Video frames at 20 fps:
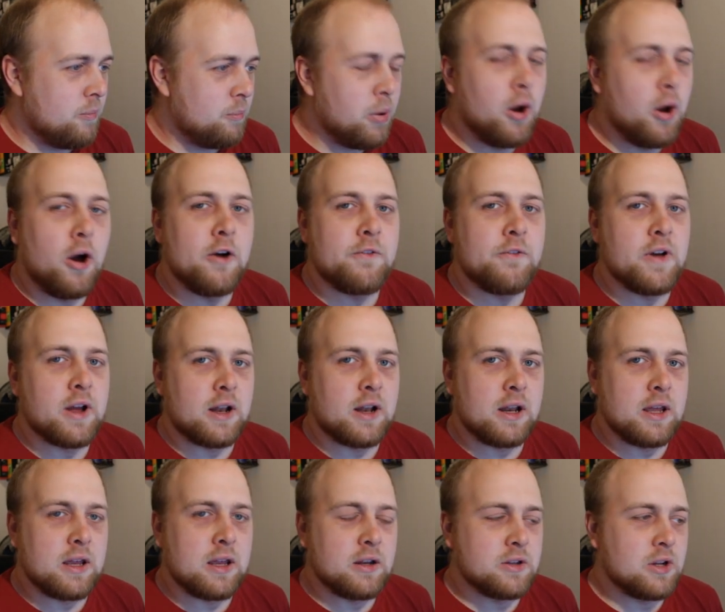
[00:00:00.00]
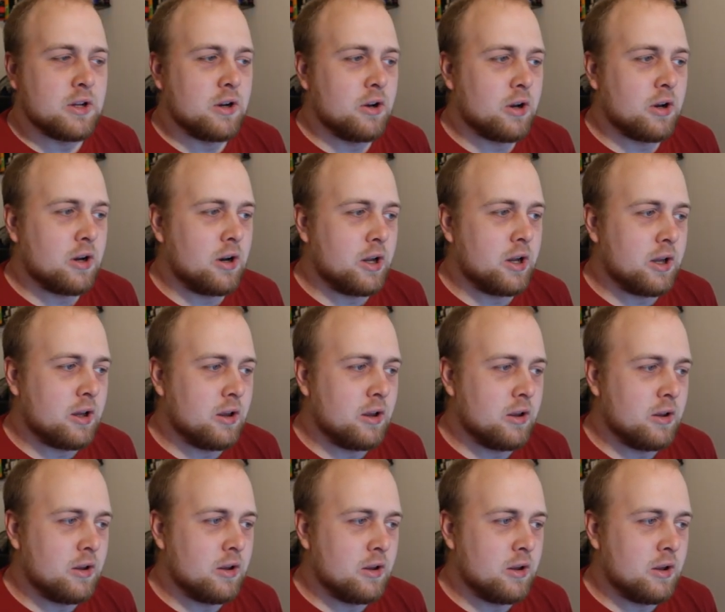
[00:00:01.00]
perfectly to look like
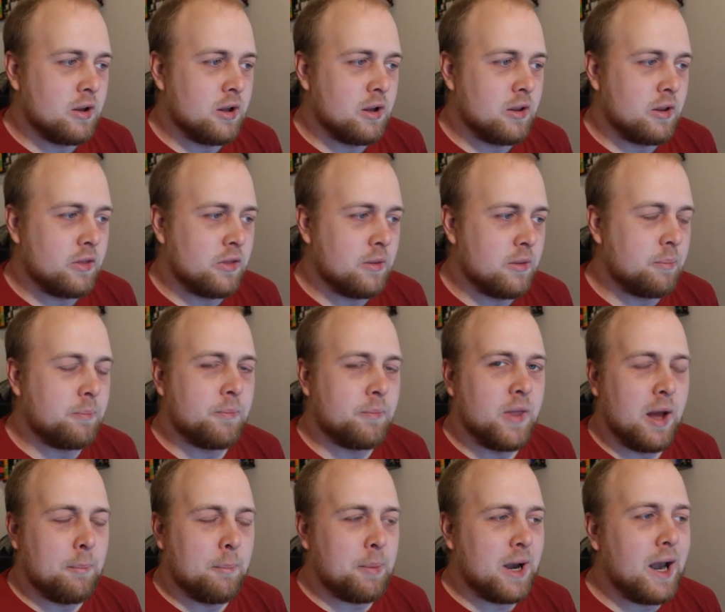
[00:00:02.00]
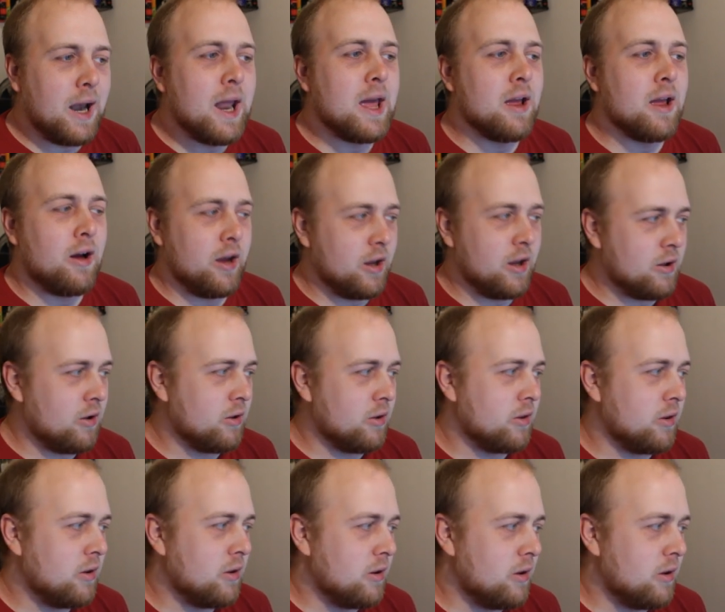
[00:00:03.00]
a play icon.